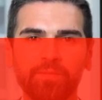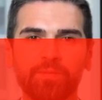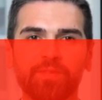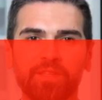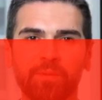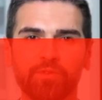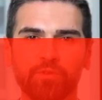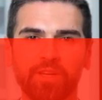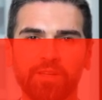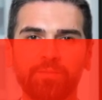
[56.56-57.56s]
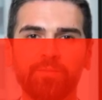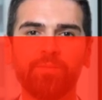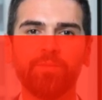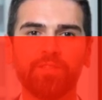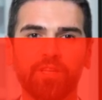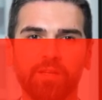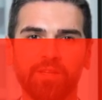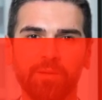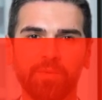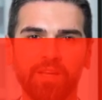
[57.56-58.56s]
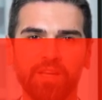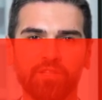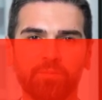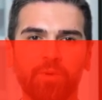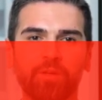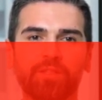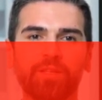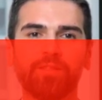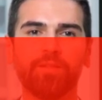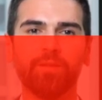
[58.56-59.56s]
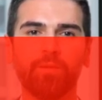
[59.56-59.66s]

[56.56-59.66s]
Step 3. Start the application process.